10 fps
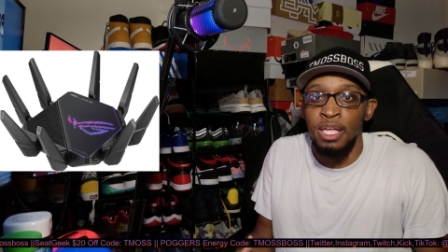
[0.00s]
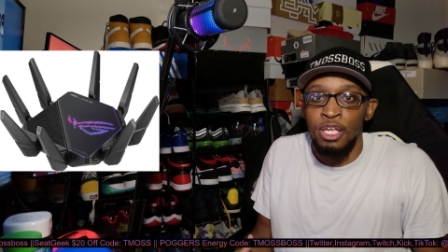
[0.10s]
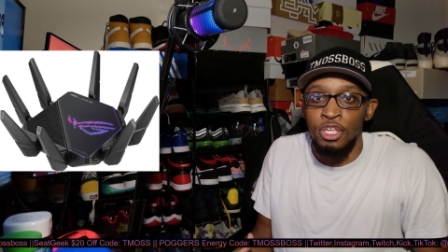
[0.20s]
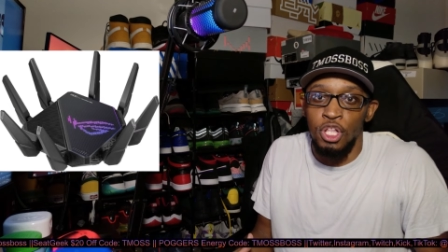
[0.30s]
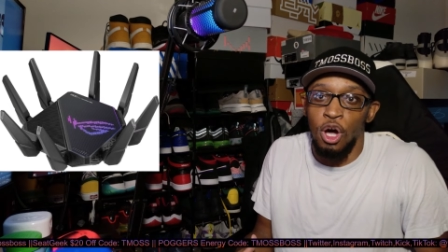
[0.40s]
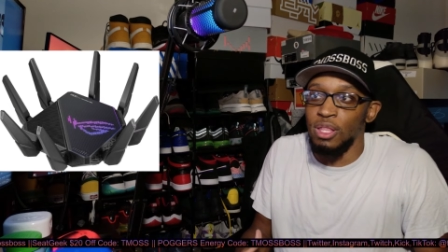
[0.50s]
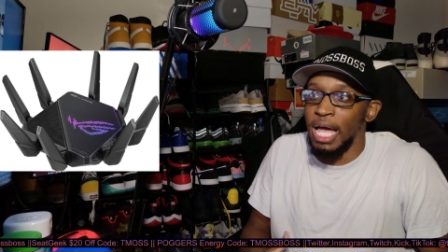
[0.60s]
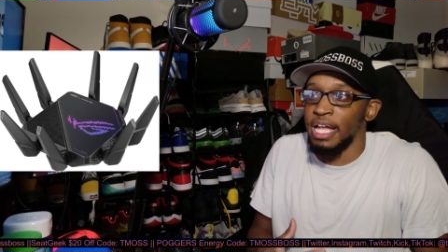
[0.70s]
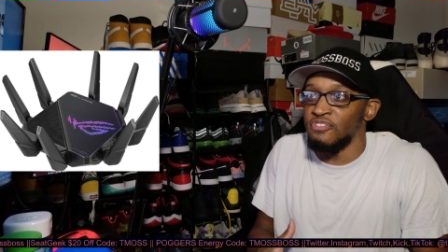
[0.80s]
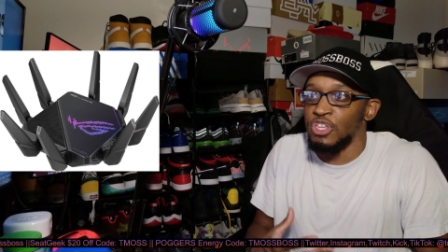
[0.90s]
You know,
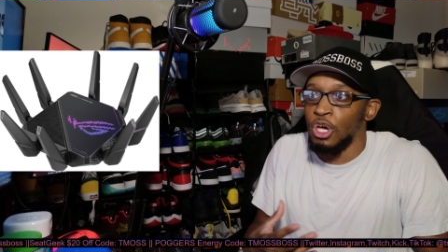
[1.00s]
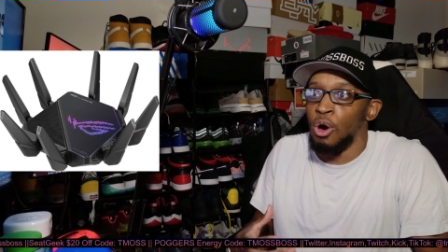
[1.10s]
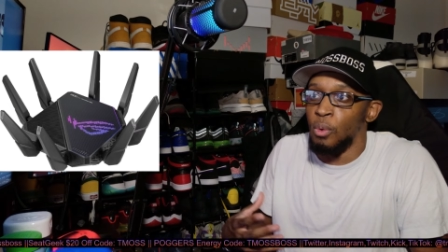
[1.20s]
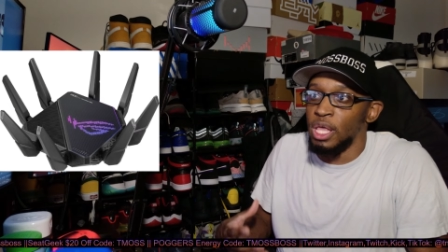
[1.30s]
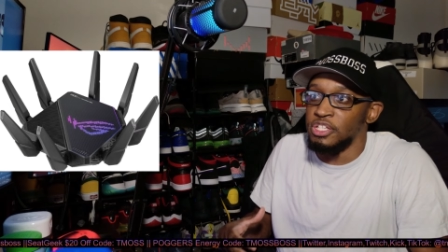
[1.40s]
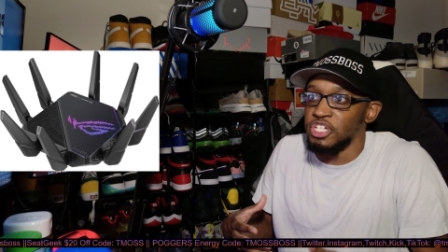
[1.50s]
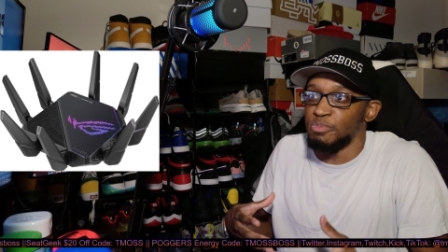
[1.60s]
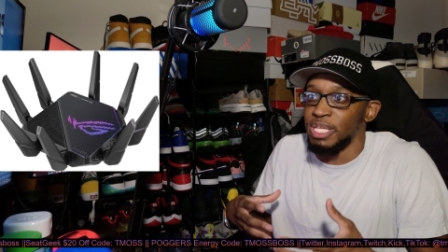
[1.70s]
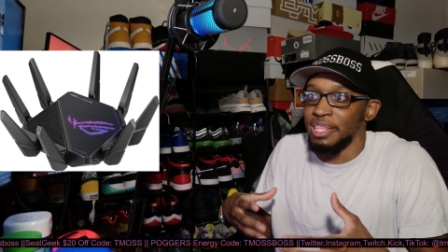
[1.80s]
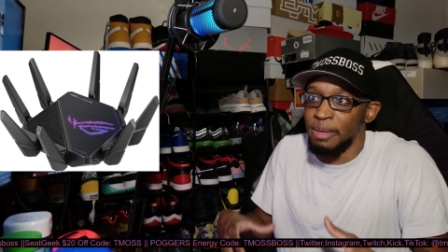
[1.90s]
like, if you don't want to just
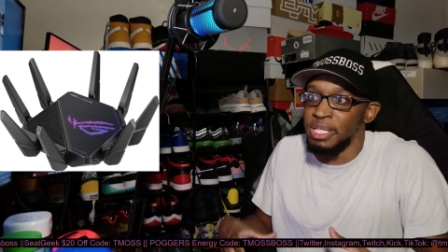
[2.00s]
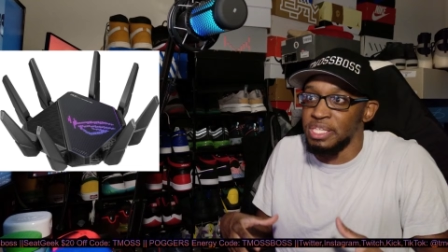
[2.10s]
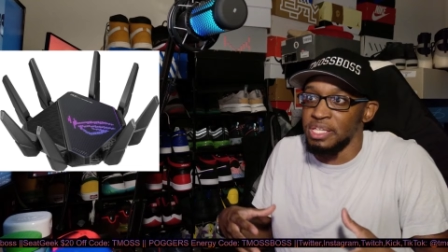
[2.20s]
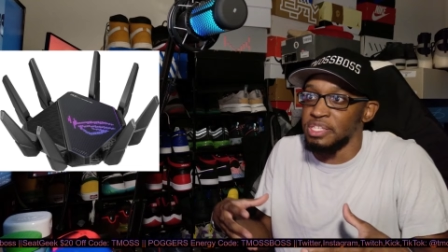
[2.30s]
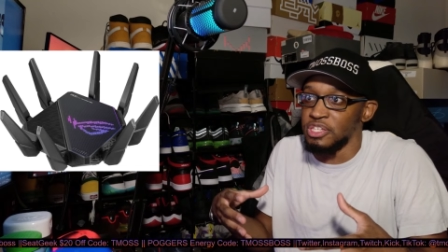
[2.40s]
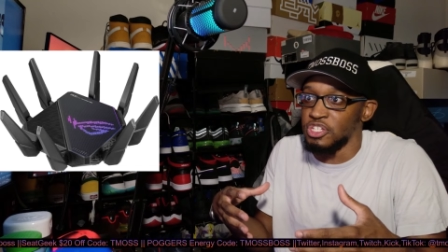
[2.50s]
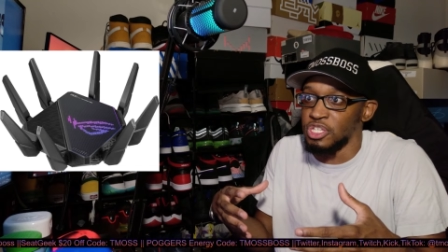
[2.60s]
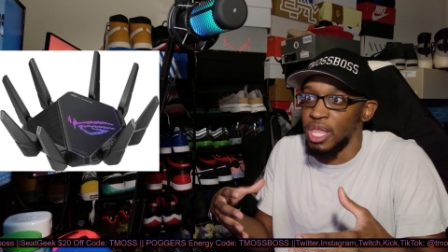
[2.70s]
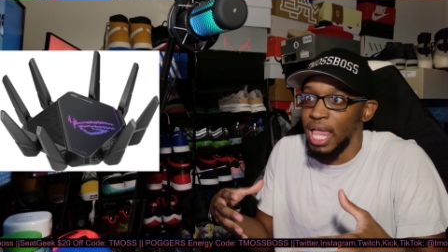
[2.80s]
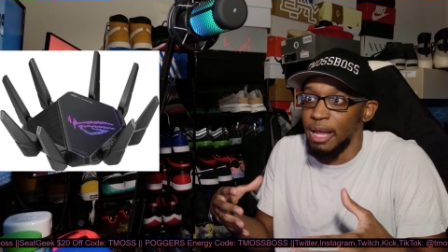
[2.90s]
be limited to
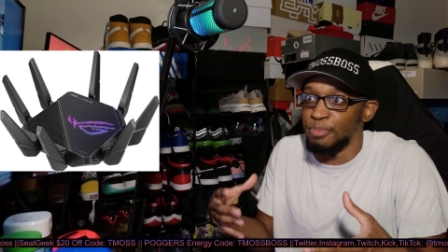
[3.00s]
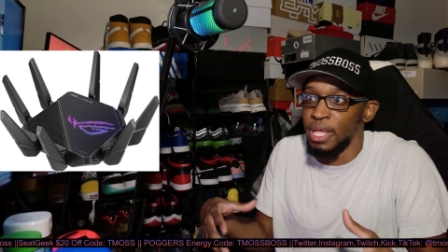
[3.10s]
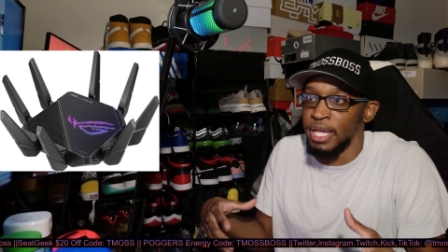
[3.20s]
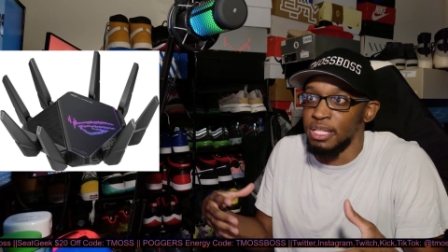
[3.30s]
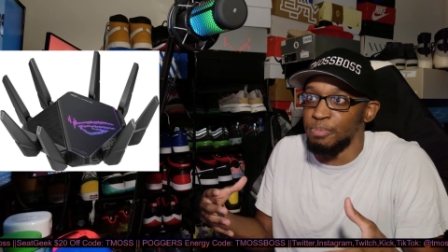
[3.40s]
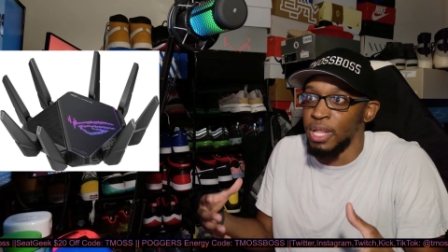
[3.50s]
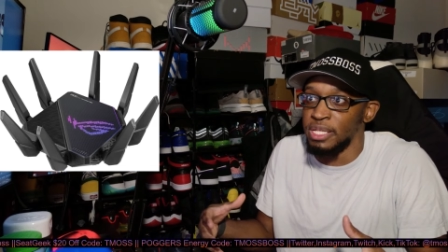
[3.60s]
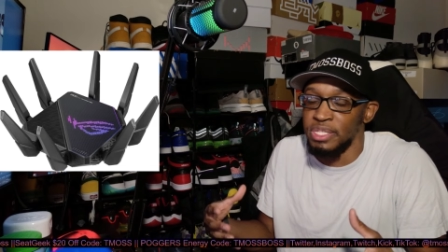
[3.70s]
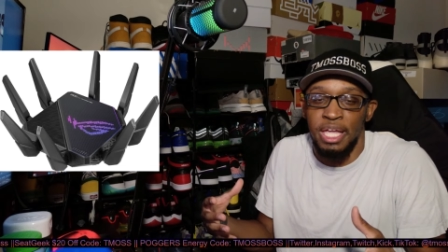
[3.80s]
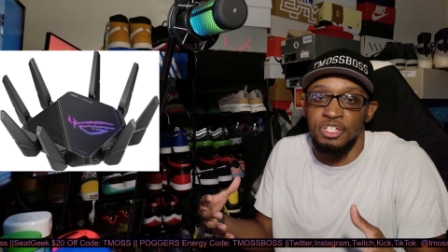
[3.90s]
just, like, playing the
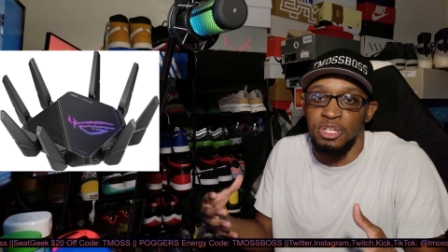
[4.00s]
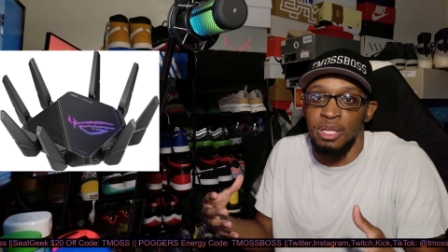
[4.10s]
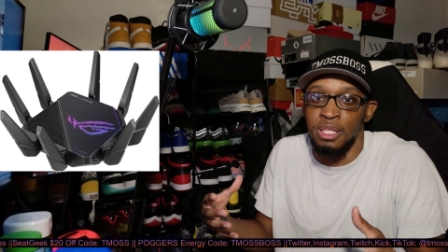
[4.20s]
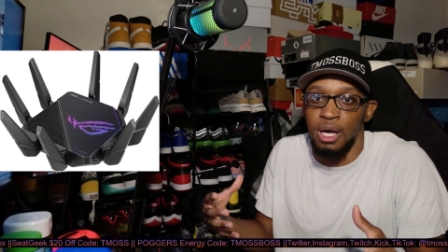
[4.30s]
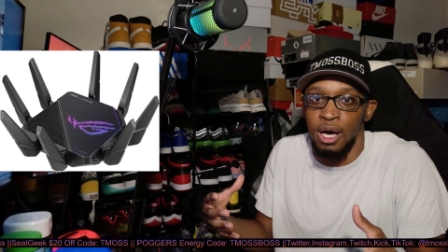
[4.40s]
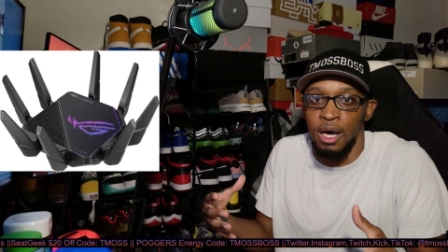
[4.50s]
PlayStation,